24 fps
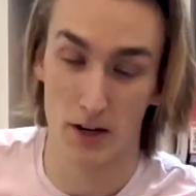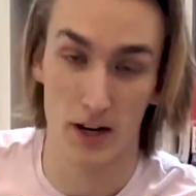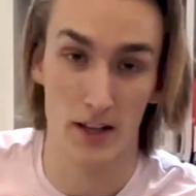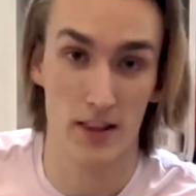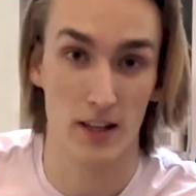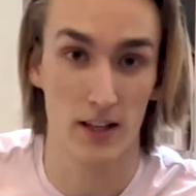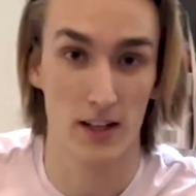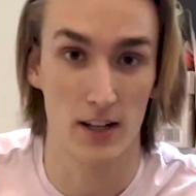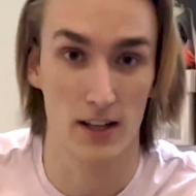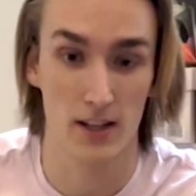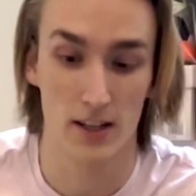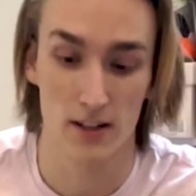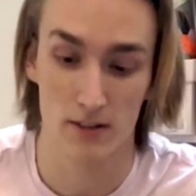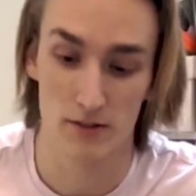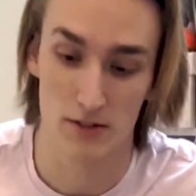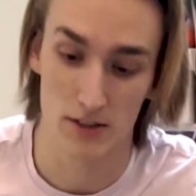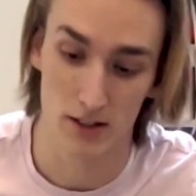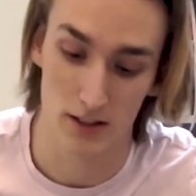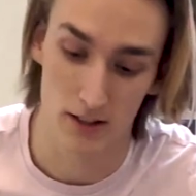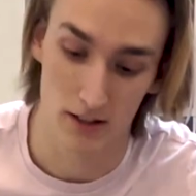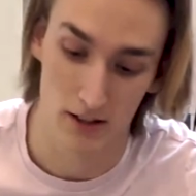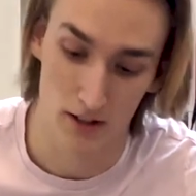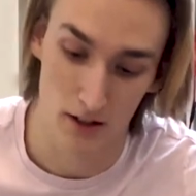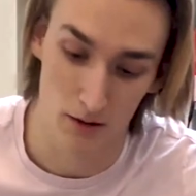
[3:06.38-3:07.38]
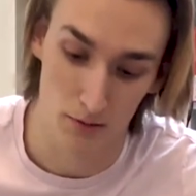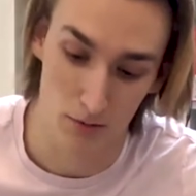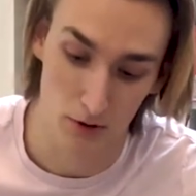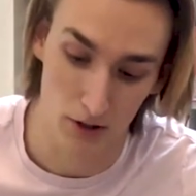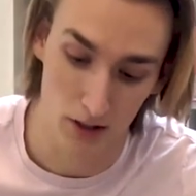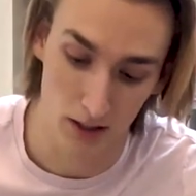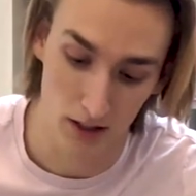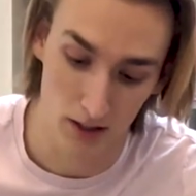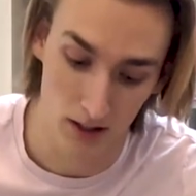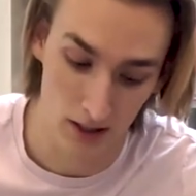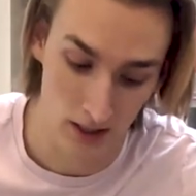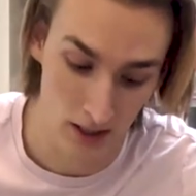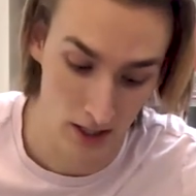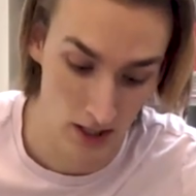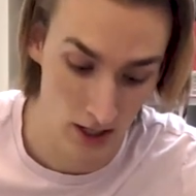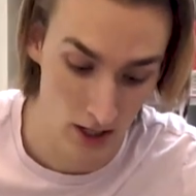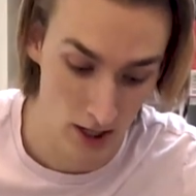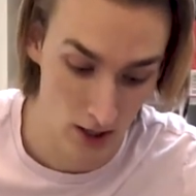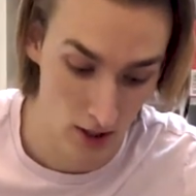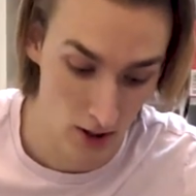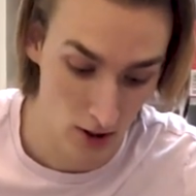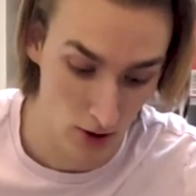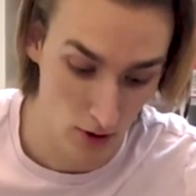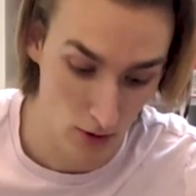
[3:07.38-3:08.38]
I think it gives it a pretty
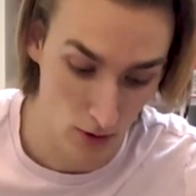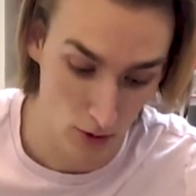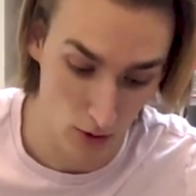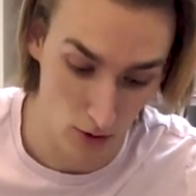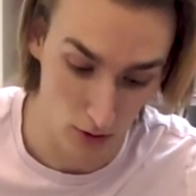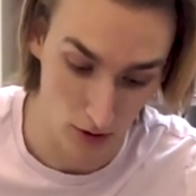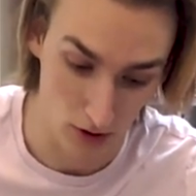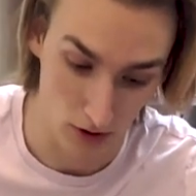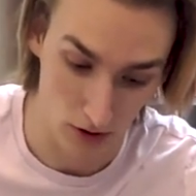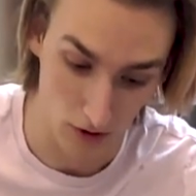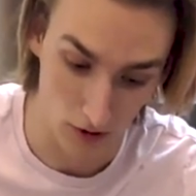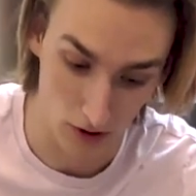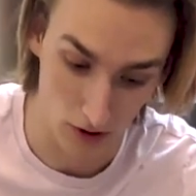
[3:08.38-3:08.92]
cool little